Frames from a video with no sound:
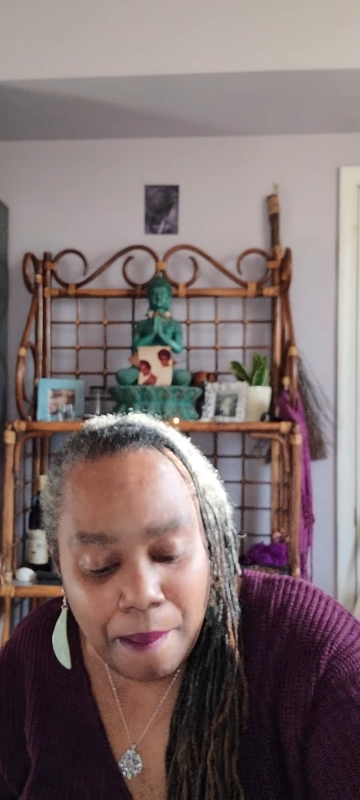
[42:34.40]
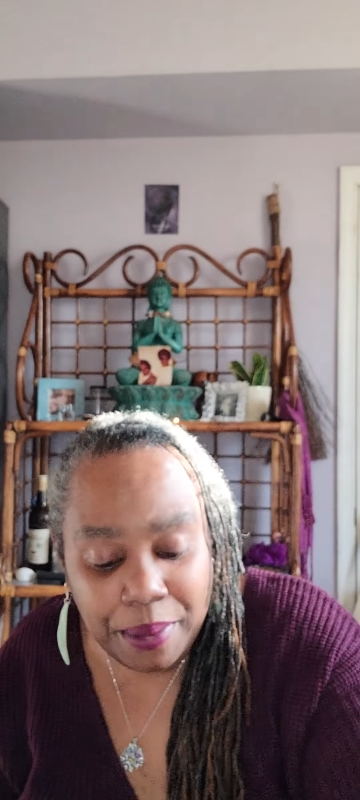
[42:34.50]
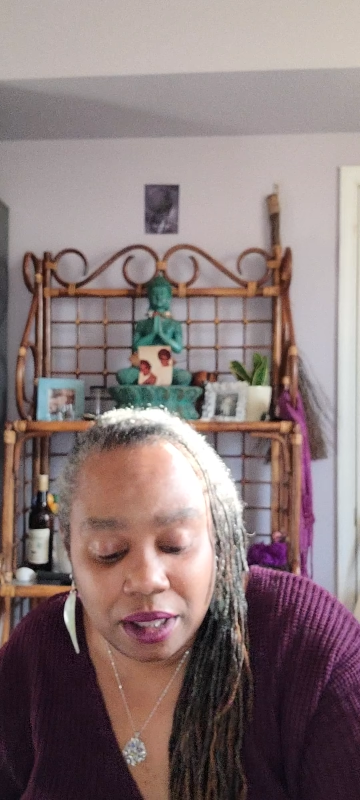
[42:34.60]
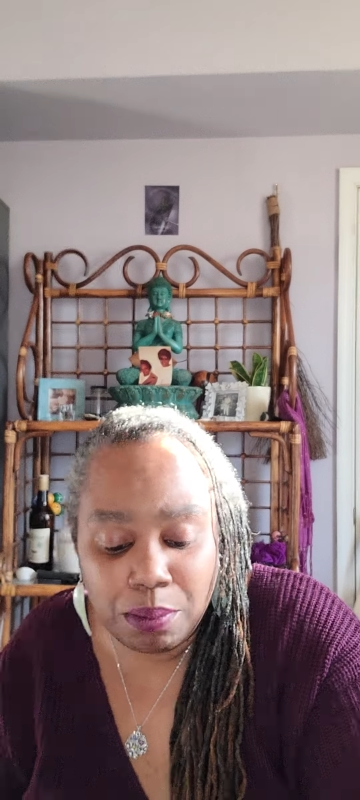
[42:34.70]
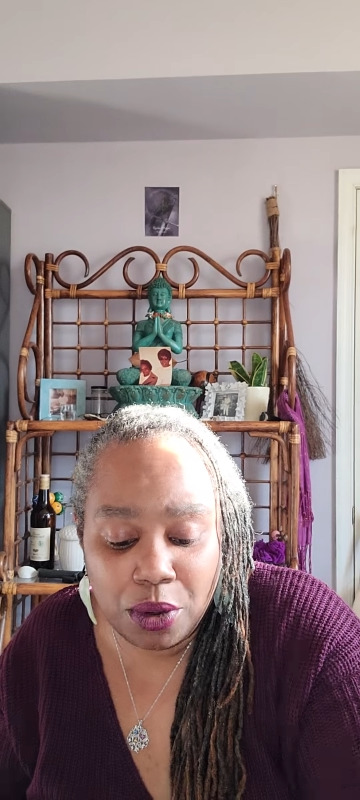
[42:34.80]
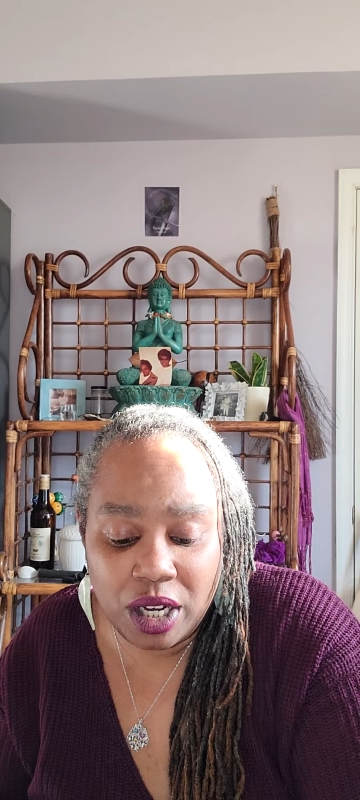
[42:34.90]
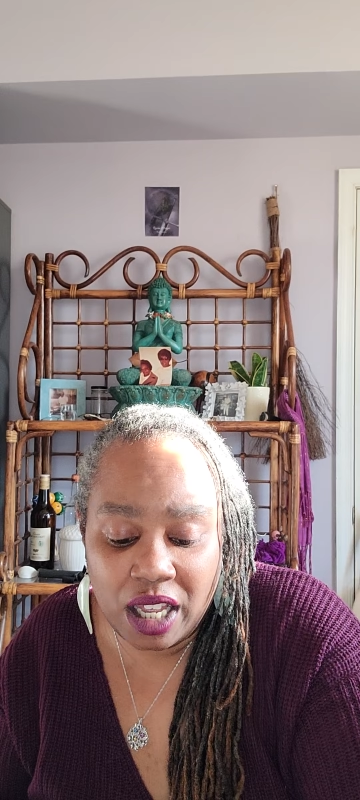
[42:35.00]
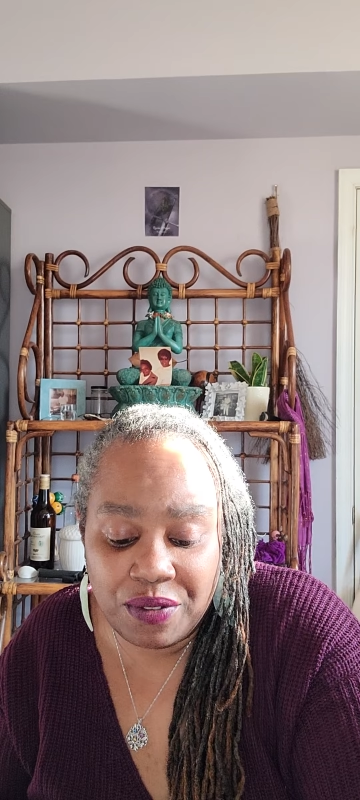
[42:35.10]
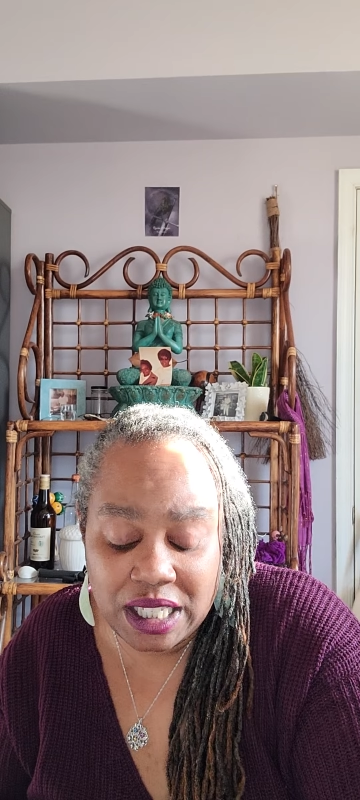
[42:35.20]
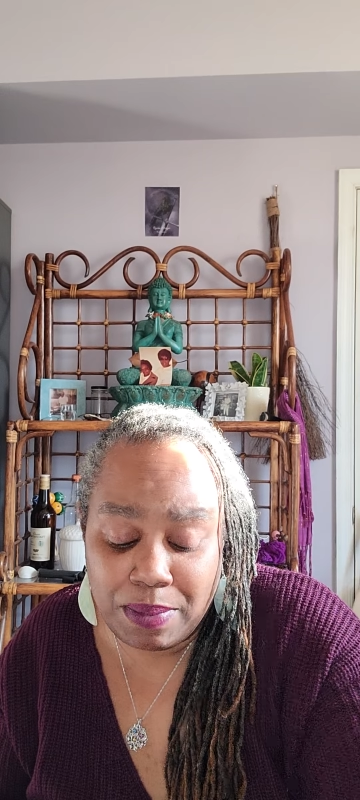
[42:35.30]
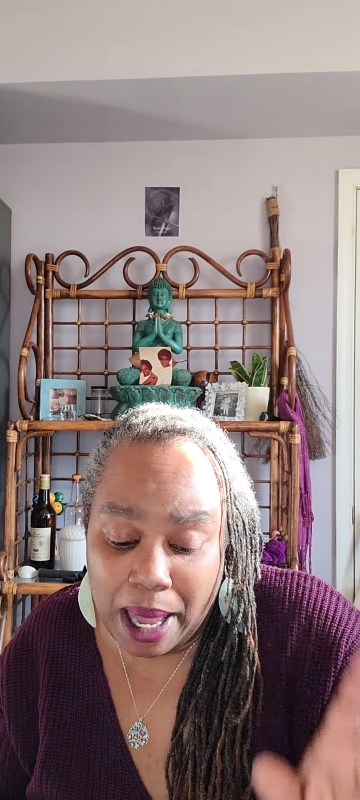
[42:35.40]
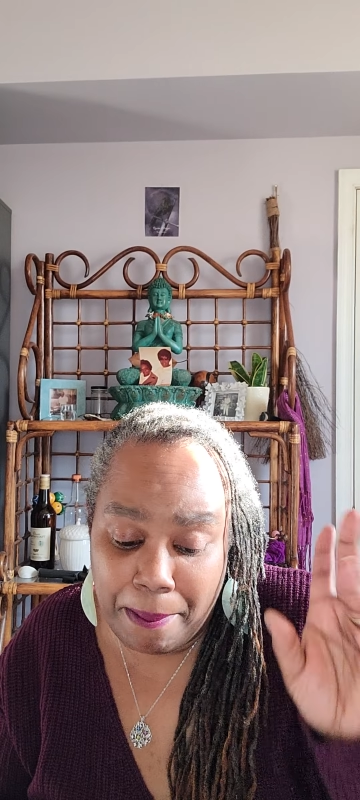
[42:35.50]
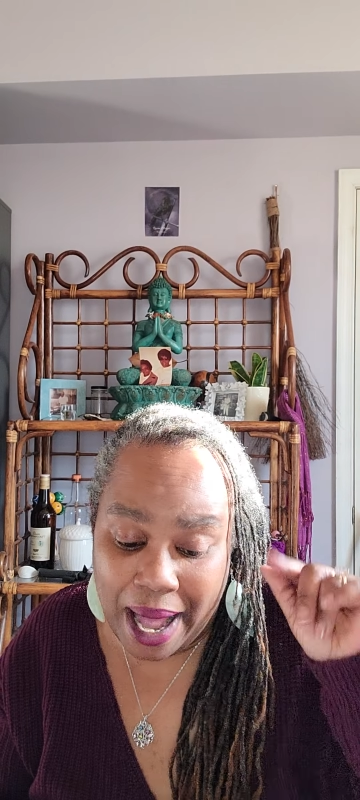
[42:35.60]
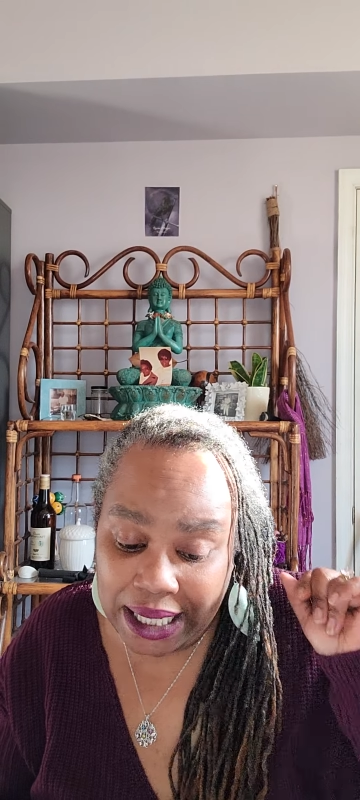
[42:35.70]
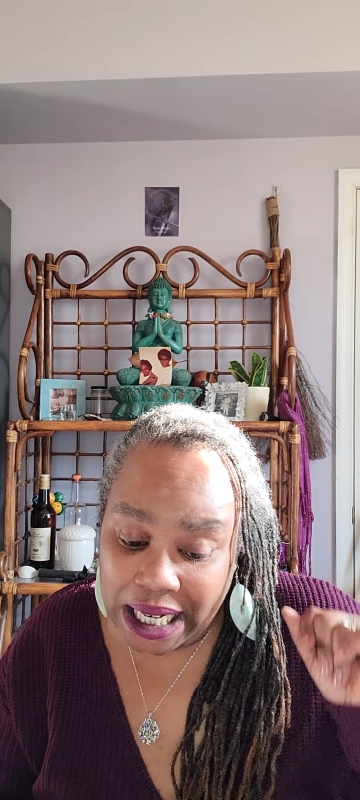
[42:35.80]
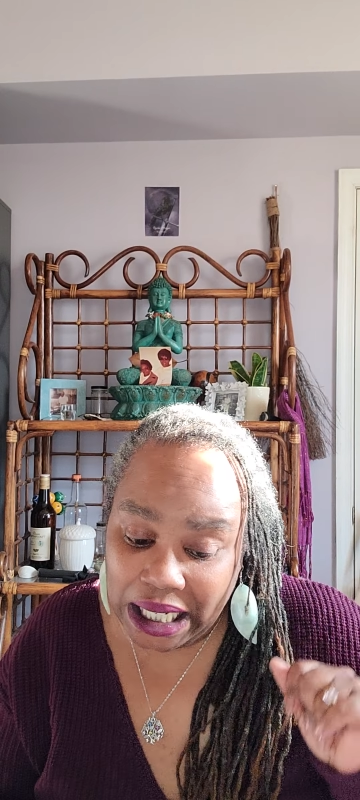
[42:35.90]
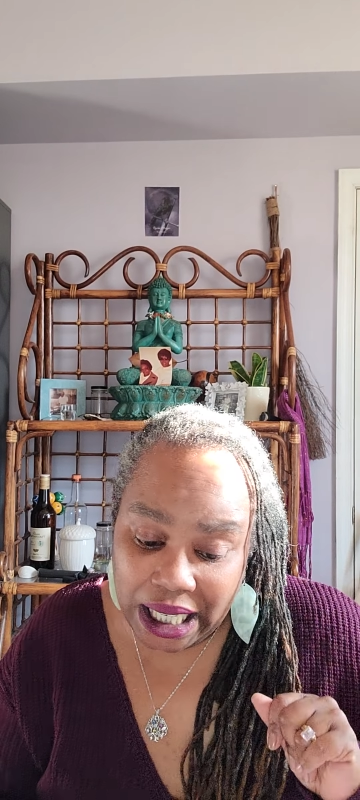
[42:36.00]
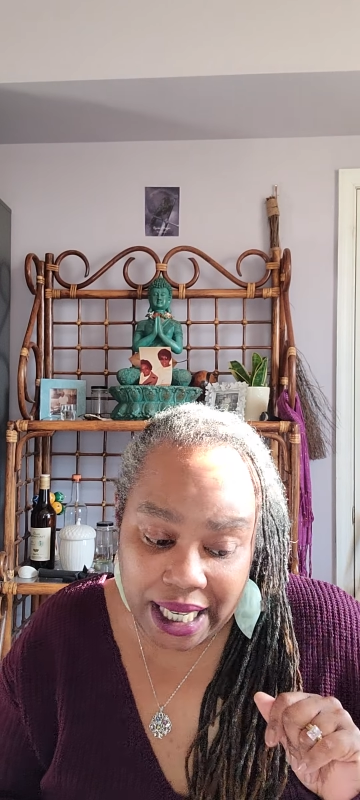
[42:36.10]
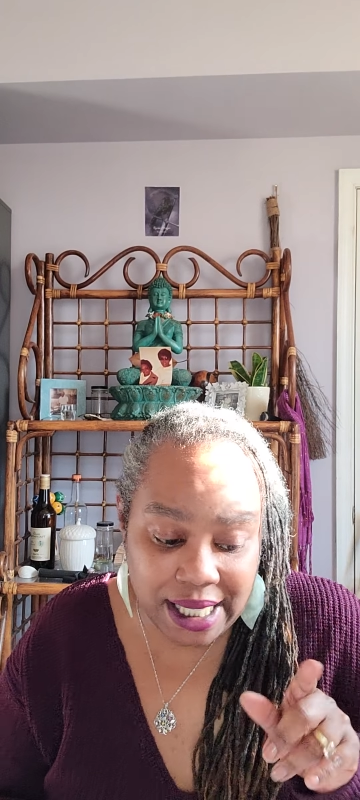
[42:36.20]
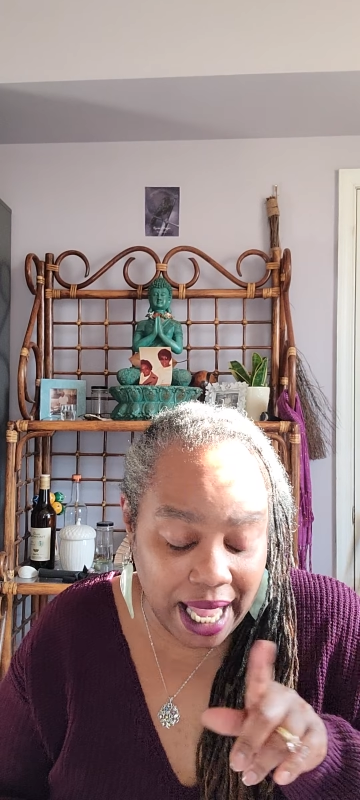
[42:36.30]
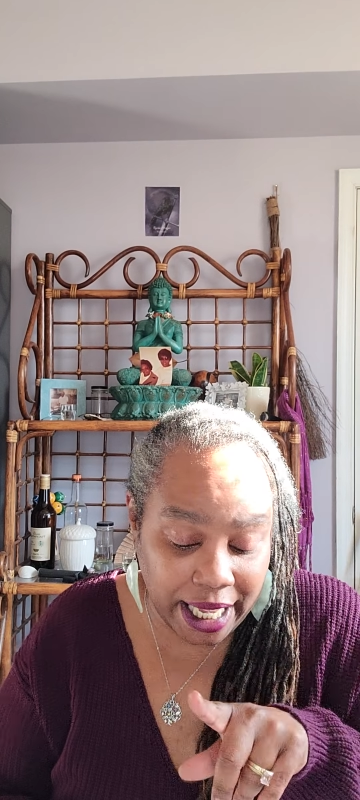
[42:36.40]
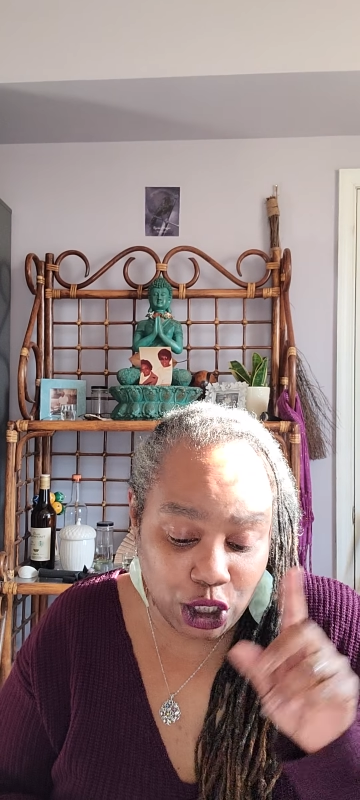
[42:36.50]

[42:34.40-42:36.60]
But the beauty of this being my deck is I can